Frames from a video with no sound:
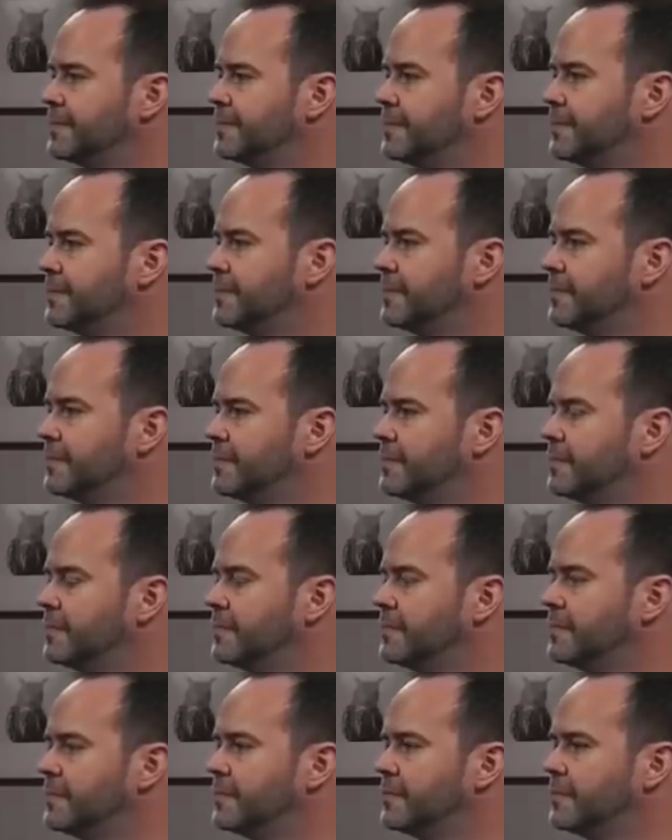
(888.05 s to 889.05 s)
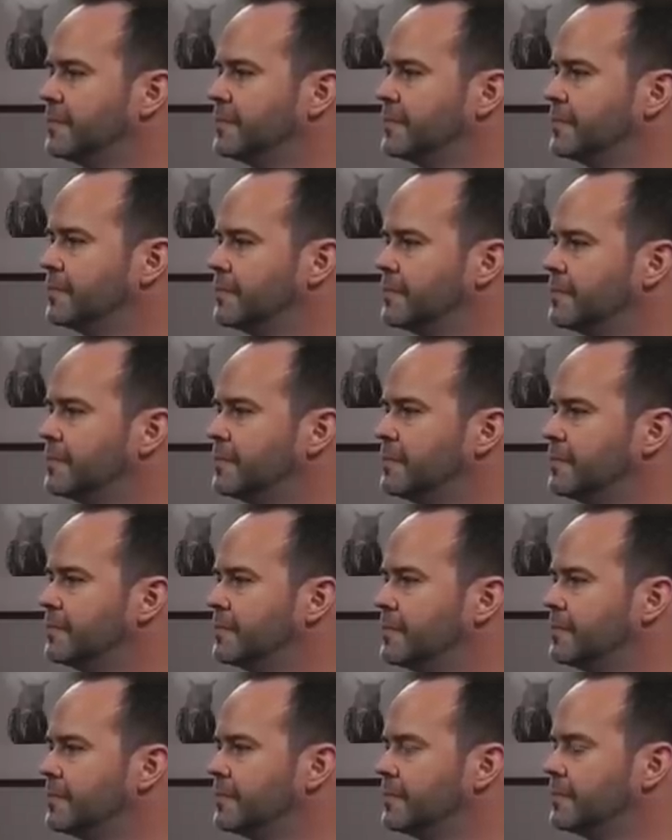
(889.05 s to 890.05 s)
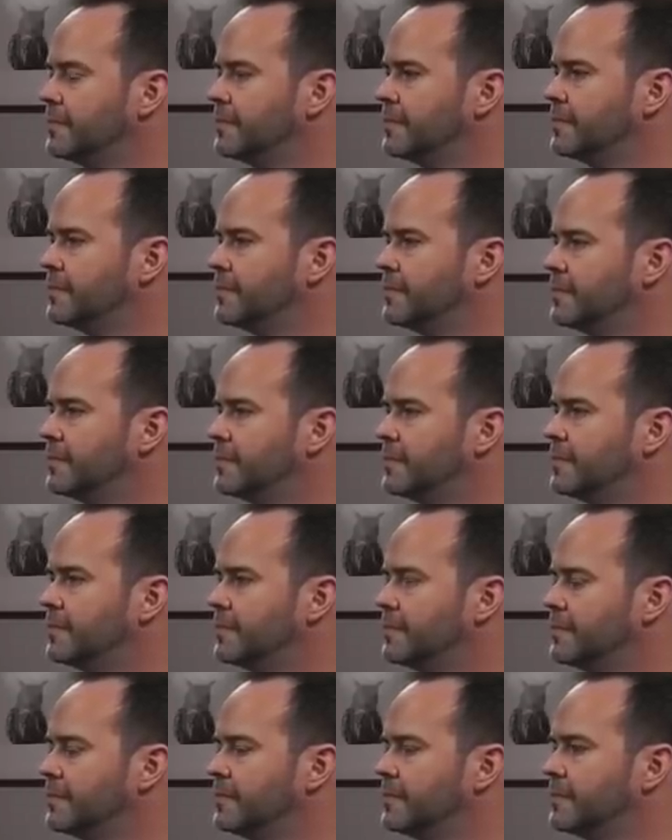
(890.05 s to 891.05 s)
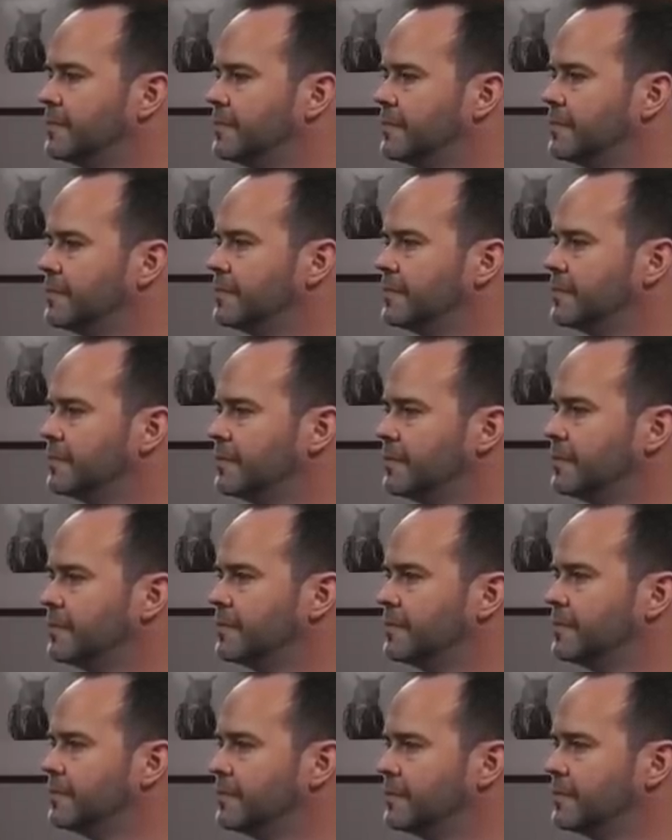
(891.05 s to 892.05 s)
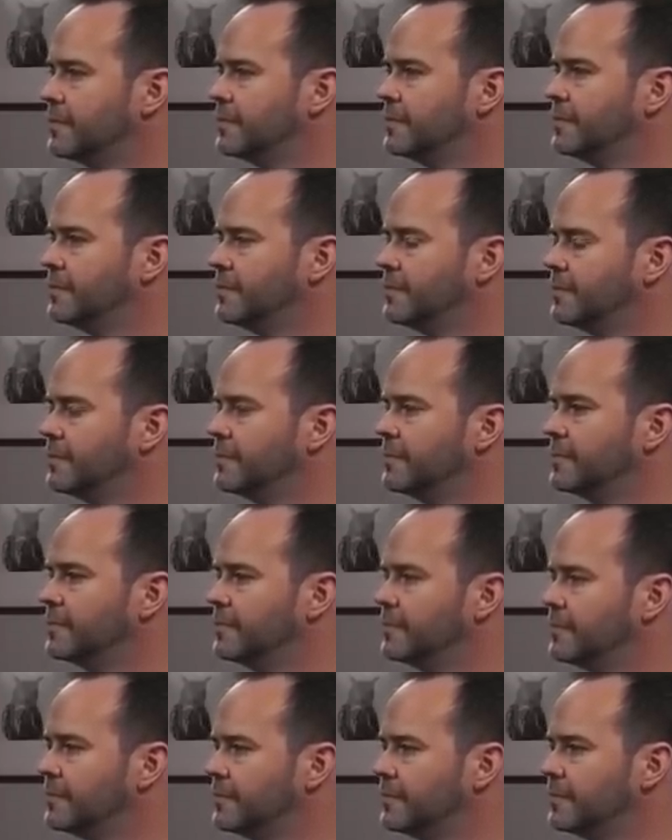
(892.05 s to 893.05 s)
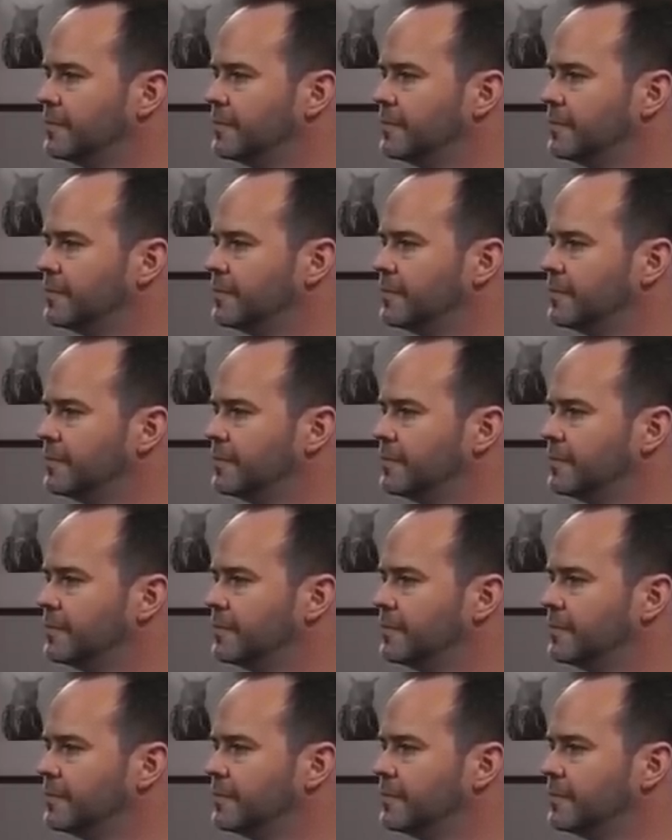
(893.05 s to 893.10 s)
The person shown says nothing.